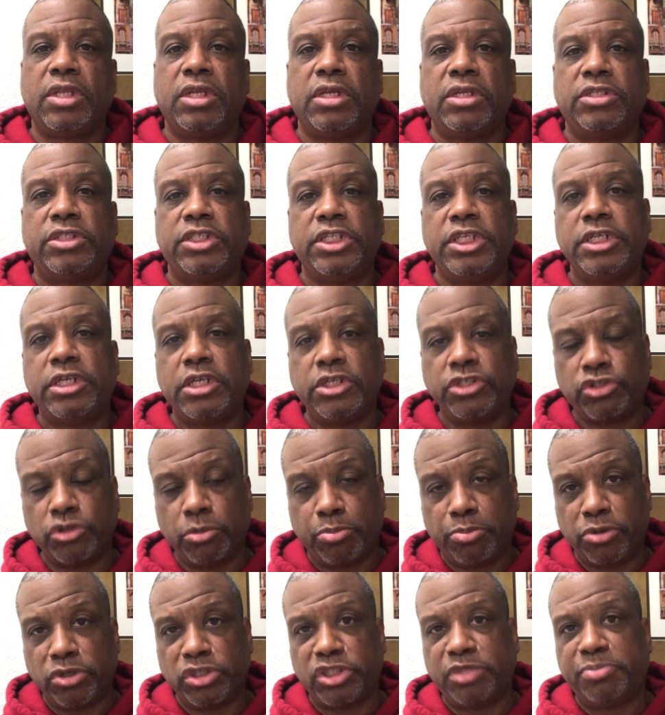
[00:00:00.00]
see because your
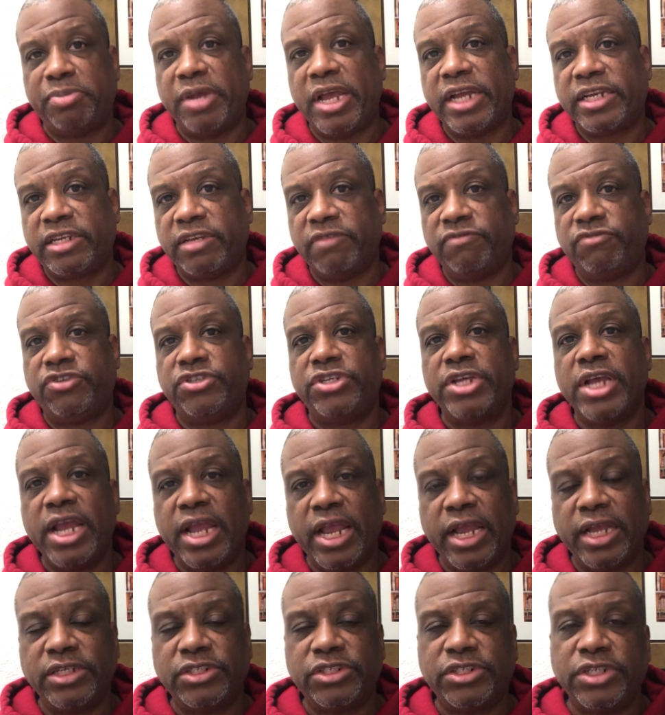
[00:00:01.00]
perspective
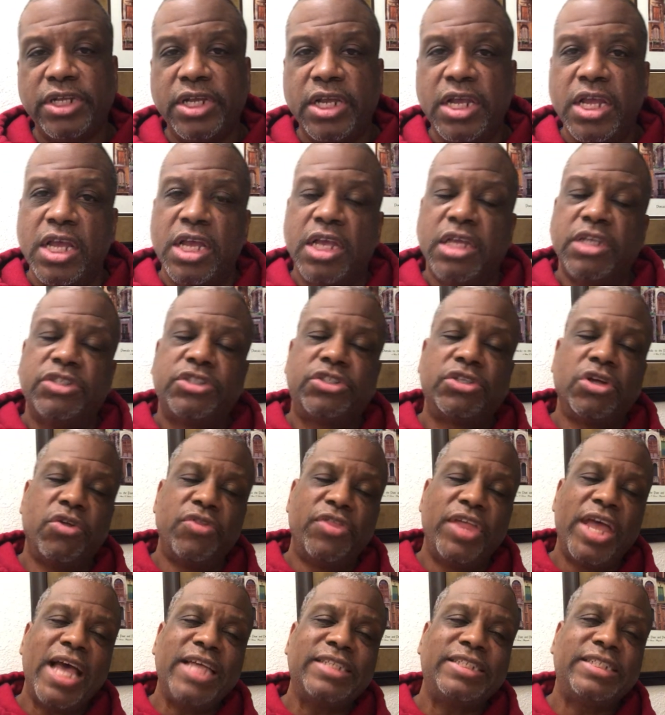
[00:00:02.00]
changed so
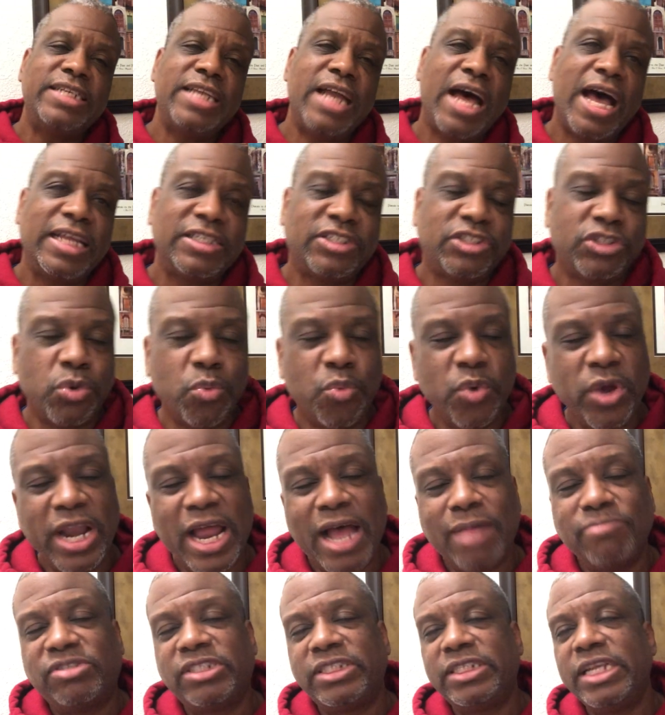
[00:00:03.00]
that's not so when
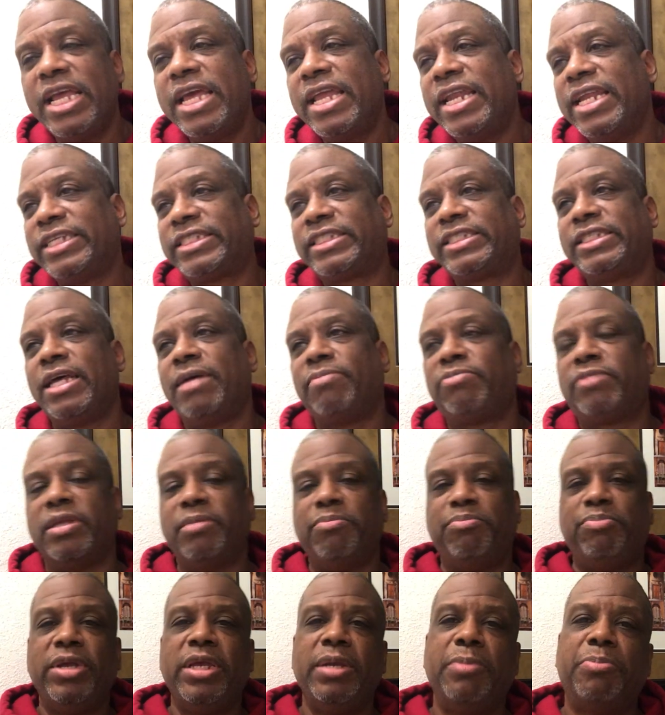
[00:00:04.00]
i'm saying
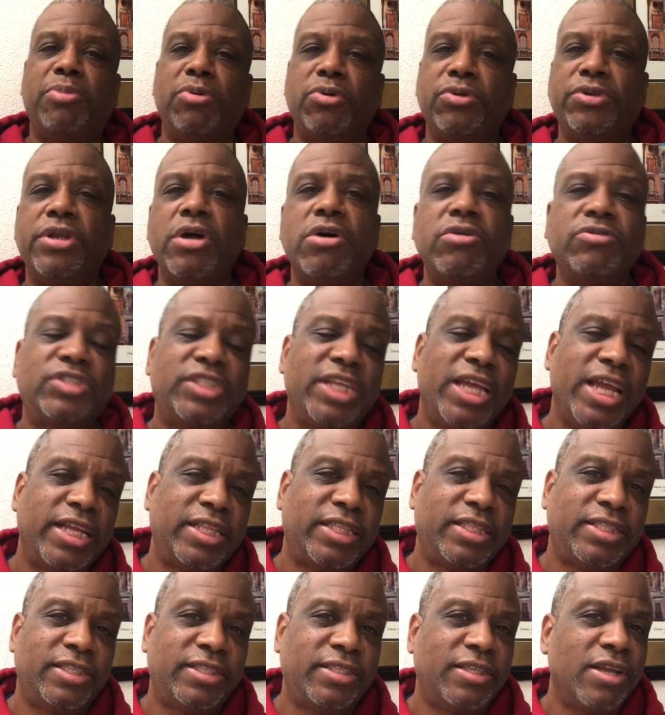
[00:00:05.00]
accepting people don't
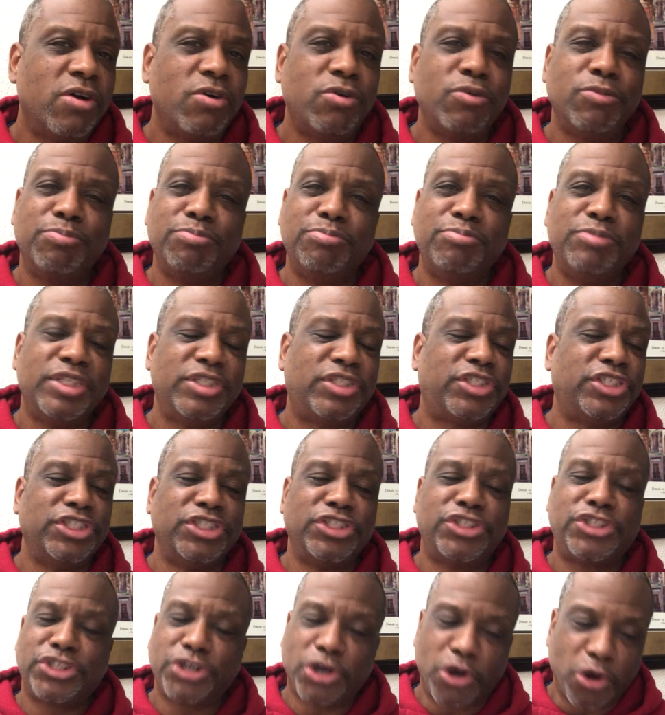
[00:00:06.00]
take don't
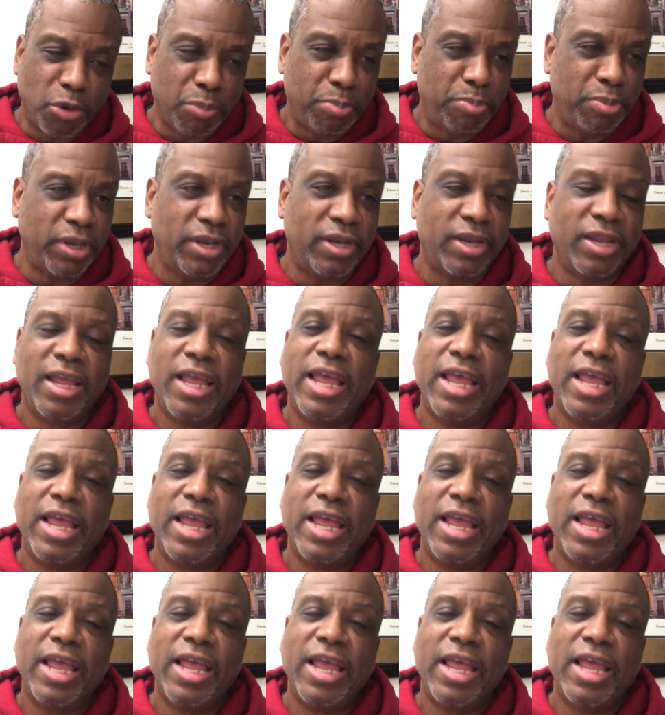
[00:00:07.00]
misinterpret